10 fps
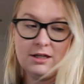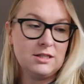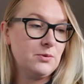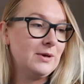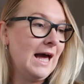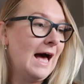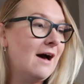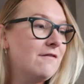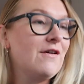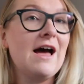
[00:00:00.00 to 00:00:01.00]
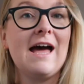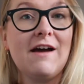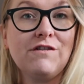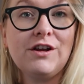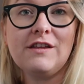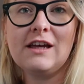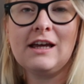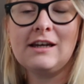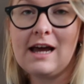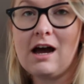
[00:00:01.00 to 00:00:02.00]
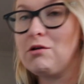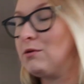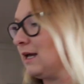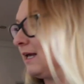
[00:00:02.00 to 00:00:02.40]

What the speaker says: So we have everything now